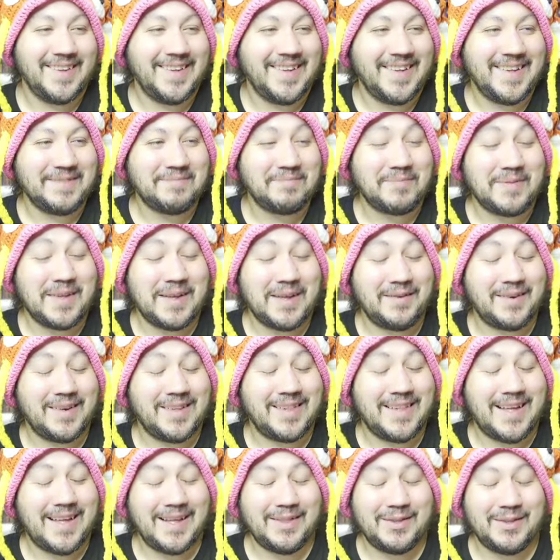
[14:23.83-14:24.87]
not even gonna
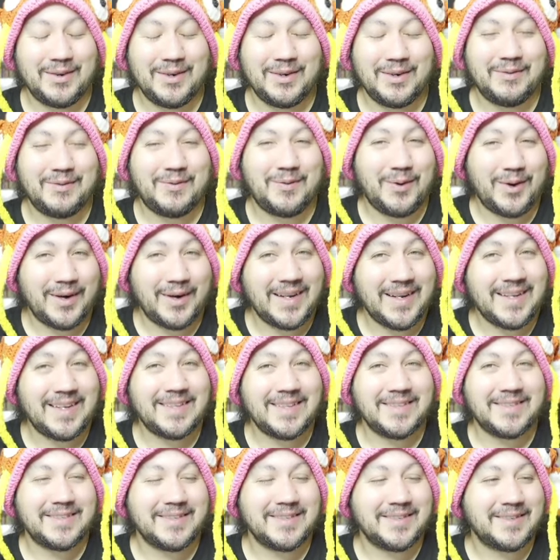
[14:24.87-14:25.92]
lie, 3 to 4 of
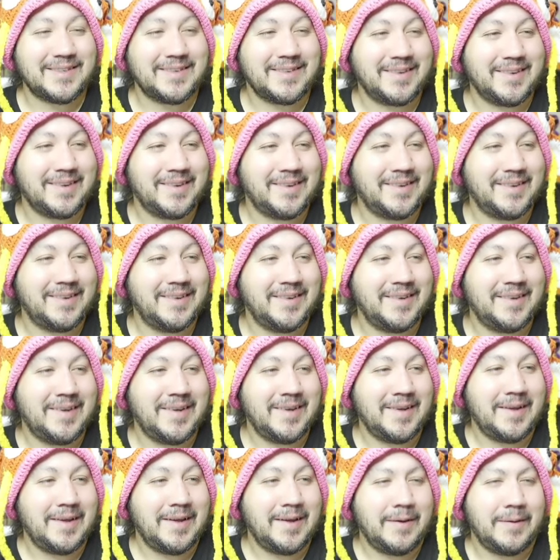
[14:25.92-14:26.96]
these,
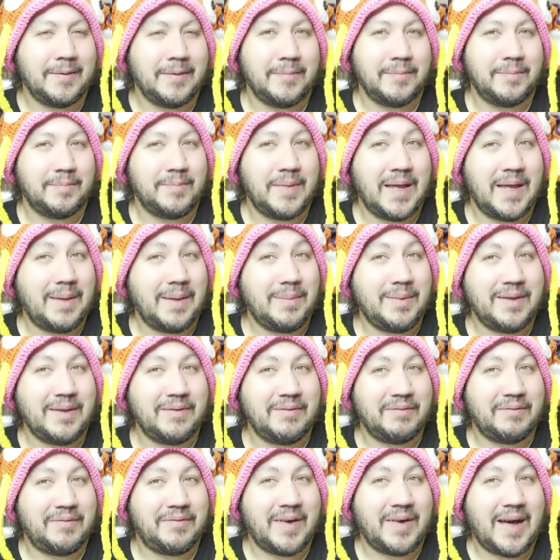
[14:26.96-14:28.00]
maybe
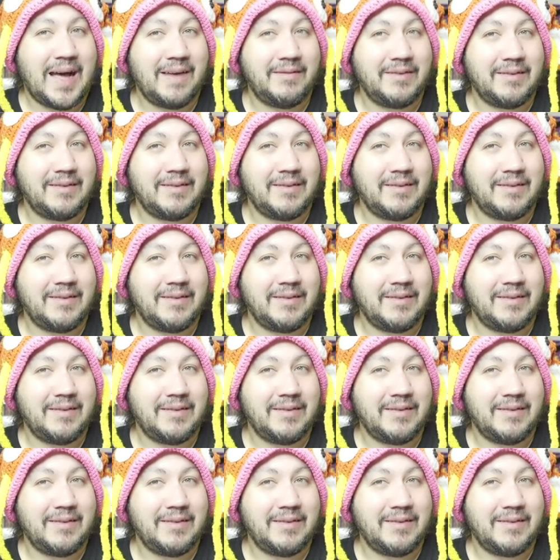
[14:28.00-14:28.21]
even 5,